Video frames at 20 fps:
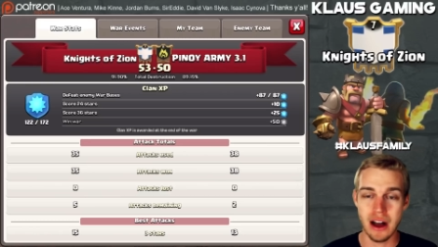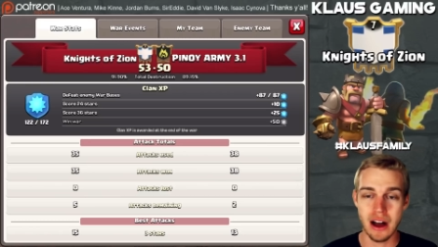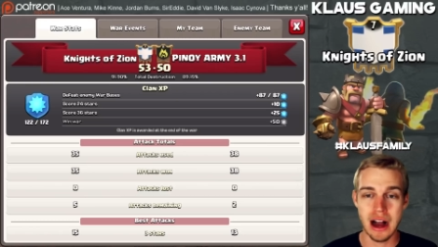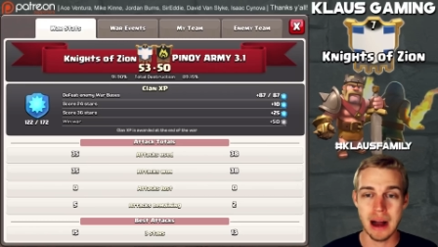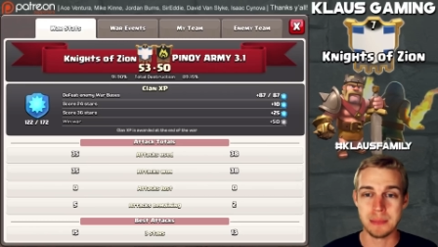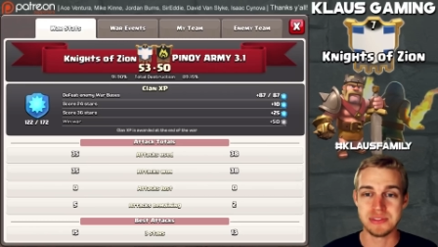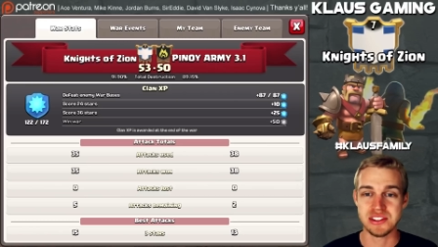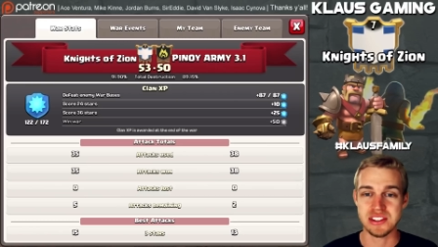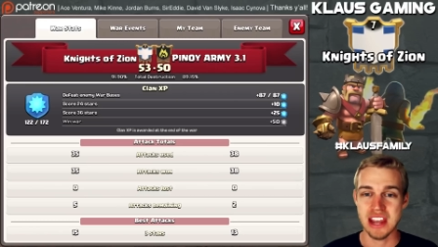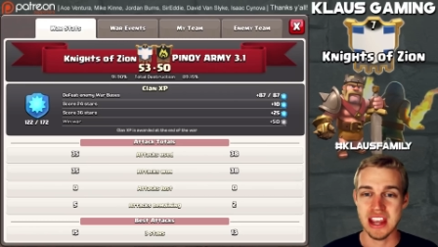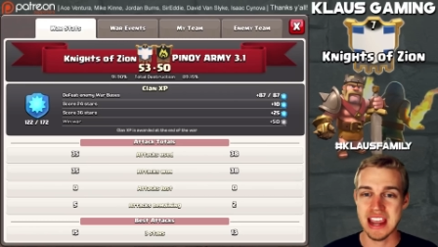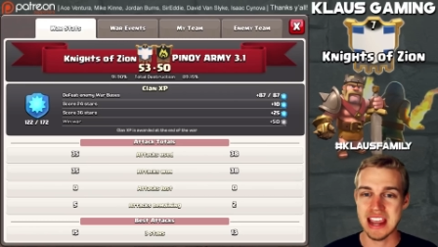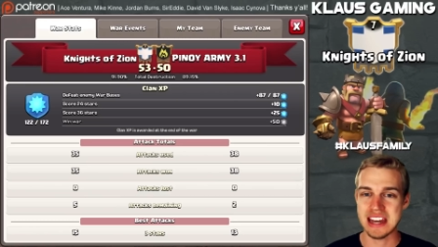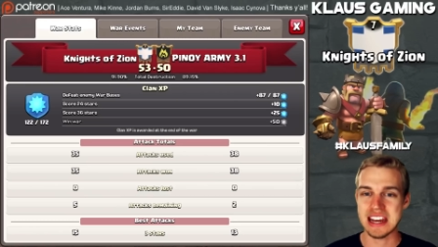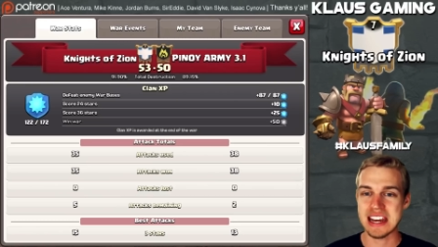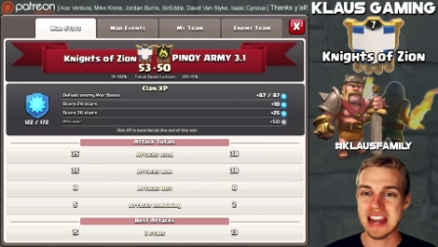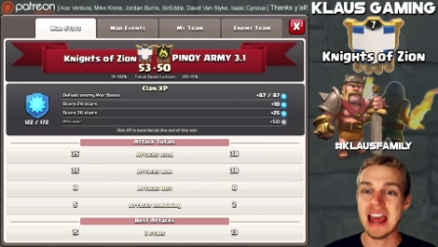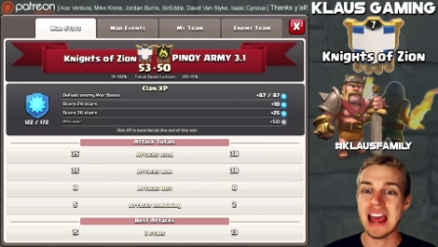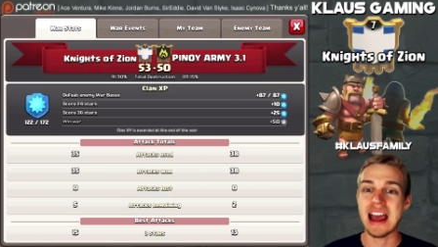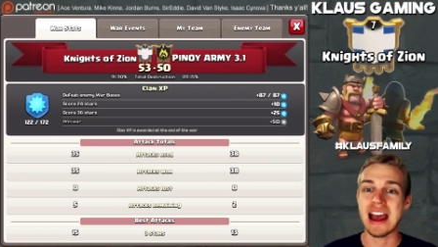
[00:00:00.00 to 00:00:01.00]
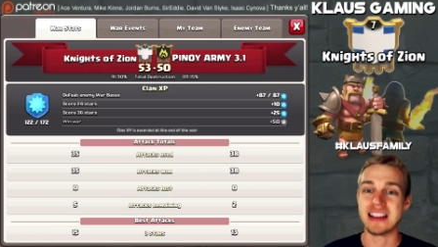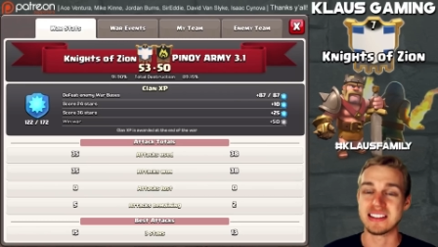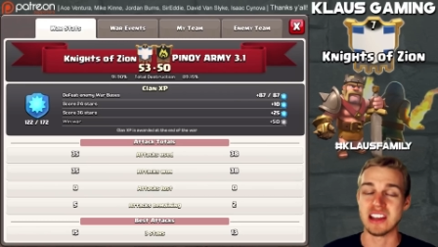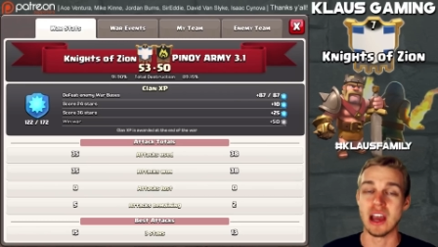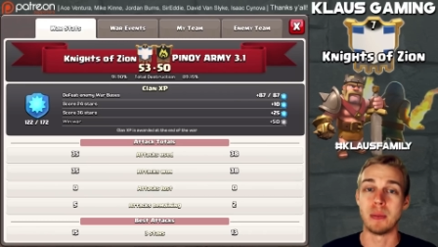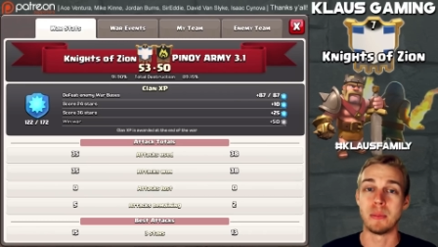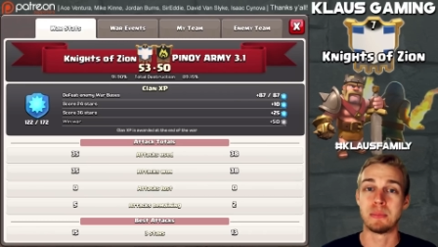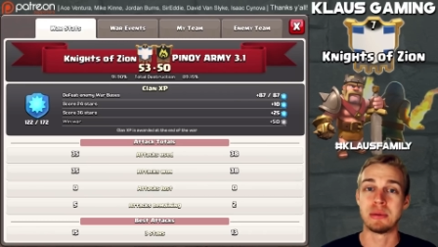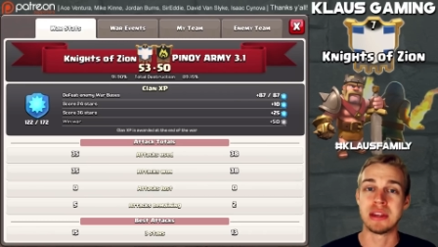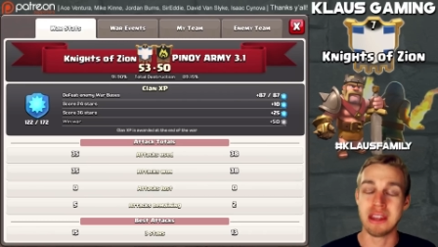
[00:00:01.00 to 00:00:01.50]
Now, I'm saying it
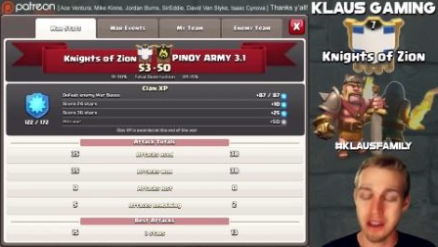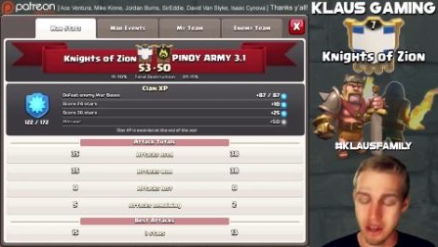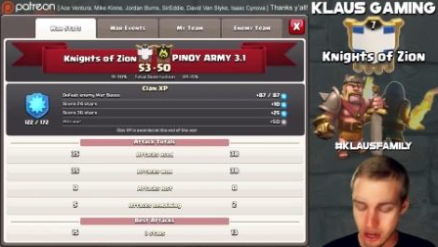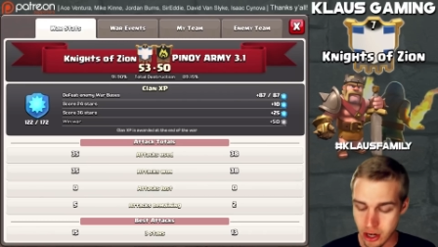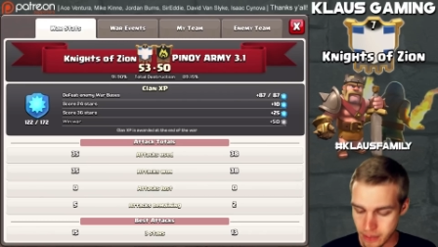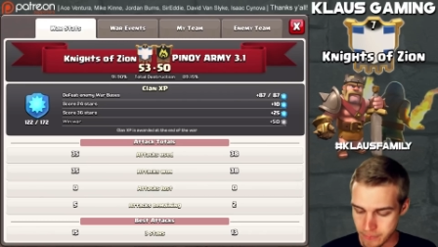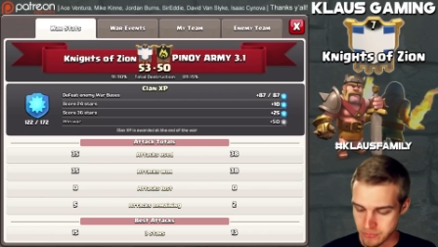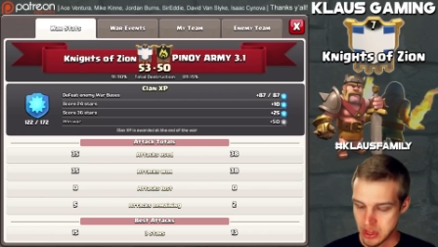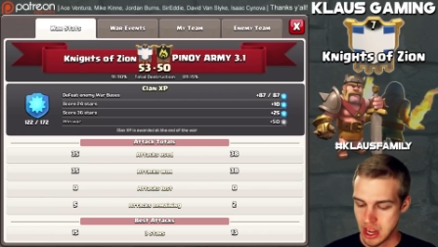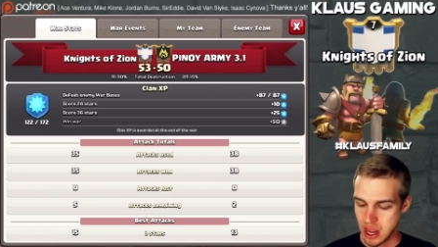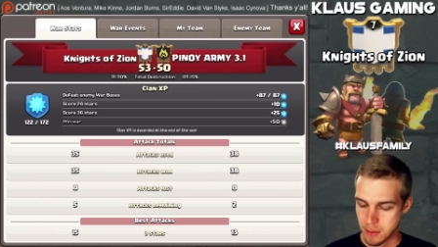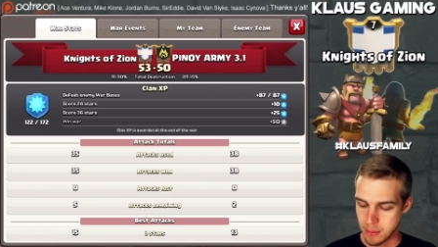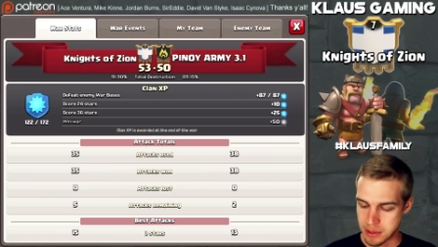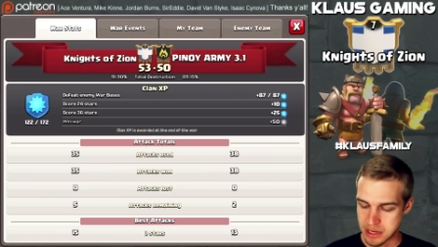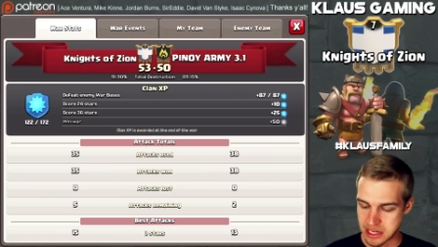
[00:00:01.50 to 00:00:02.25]
as appear